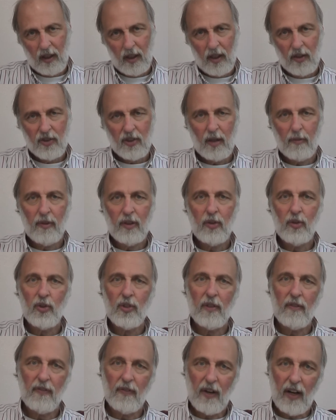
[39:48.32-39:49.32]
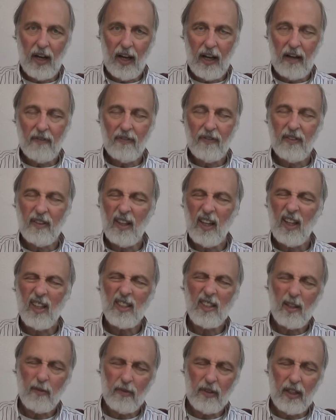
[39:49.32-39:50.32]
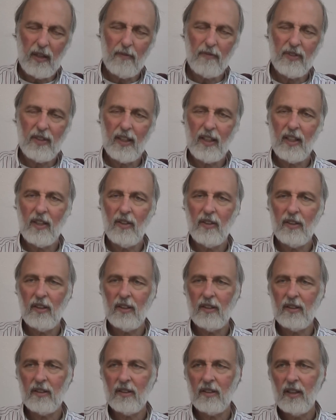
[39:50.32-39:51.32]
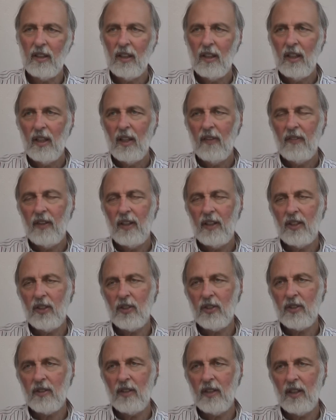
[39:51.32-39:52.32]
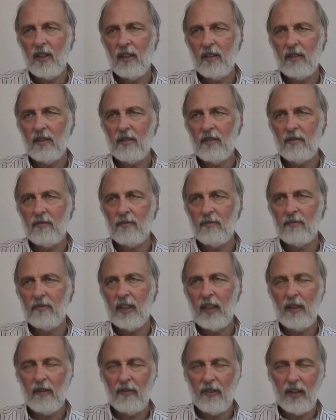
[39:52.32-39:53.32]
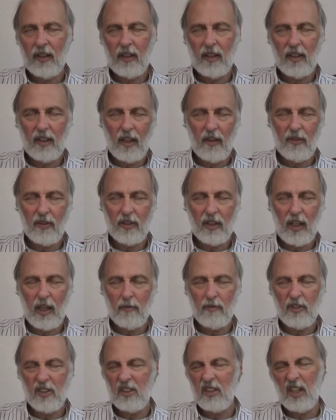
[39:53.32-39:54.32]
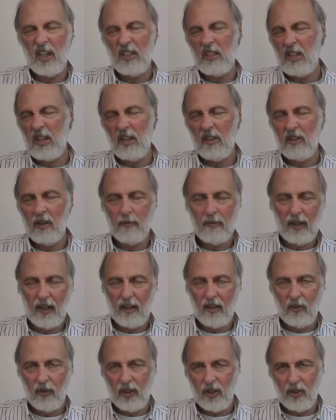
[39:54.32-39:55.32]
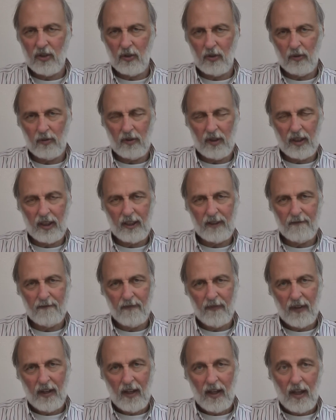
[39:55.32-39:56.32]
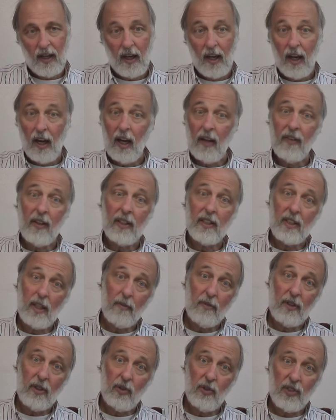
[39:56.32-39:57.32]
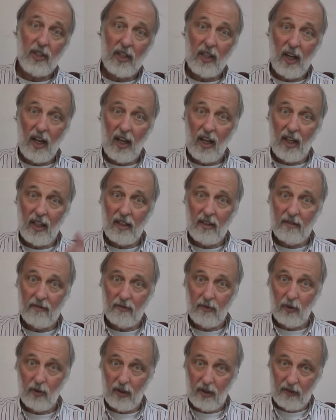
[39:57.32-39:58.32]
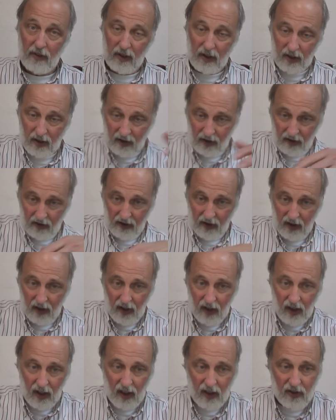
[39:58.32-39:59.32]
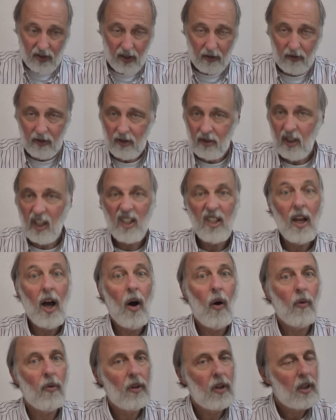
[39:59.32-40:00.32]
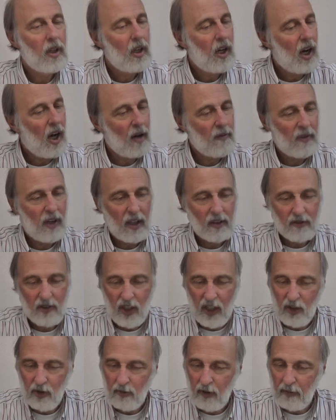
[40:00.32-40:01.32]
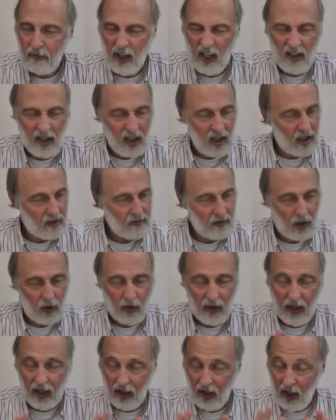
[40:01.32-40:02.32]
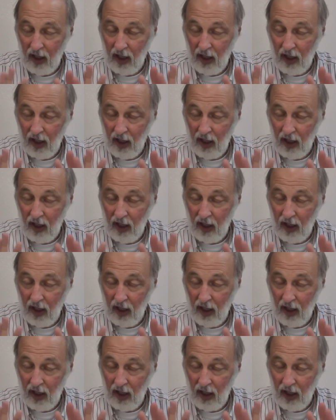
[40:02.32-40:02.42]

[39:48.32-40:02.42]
Someone who's a 5, yeah, sometimes they give in, and other times it's like, no, I'm not going to, right? And then someone who's a 9, way over here, is someone who's like, no, I'm not changing my mind. No way.